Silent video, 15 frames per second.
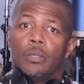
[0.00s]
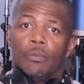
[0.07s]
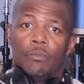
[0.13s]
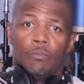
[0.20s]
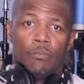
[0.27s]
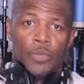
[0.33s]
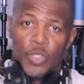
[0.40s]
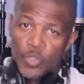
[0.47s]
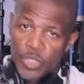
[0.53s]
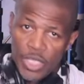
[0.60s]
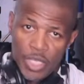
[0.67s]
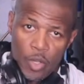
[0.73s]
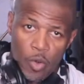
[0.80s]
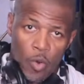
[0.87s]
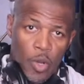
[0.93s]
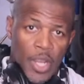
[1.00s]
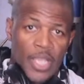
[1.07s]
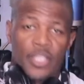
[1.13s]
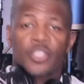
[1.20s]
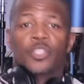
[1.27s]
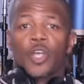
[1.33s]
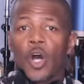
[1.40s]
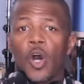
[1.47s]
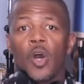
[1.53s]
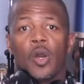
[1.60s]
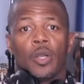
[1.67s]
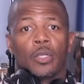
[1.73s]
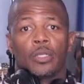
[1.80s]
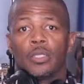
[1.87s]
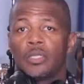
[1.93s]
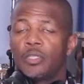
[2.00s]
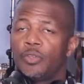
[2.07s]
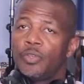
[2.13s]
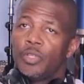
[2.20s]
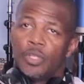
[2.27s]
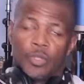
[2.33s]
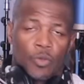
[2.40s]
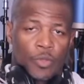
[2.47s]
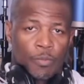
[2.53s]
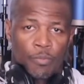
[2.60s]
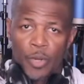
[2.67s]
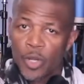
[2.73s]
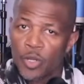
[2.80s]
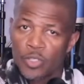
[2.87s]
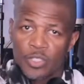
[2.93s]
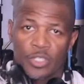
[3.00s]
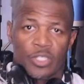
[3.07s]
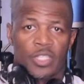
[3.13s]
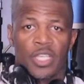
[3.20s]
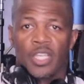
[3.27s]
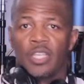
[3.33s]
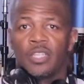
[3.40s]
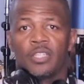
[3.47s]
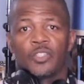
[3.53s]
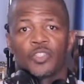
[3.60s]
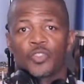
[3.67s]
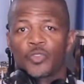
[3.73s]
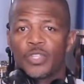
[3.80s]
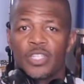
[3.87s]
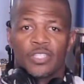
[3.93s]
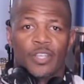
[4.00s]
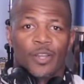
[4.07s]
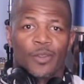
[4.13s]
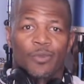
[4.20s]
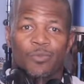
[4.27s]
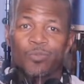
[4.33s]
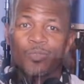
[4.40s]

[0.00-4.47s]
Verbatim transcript: music or a song. You know, the birds are singing, the trees are,